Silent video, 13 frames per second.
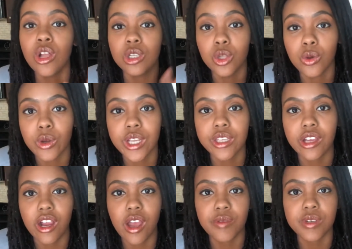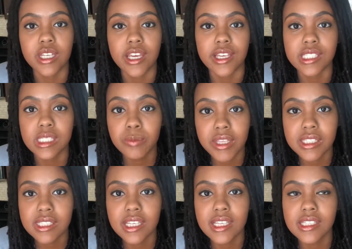lowering your everyday
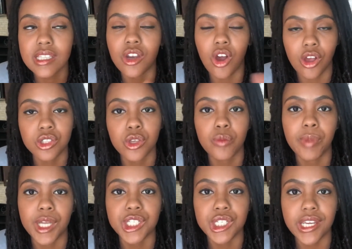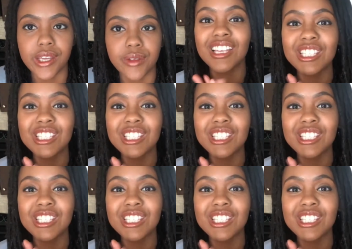expenses and also budgeting.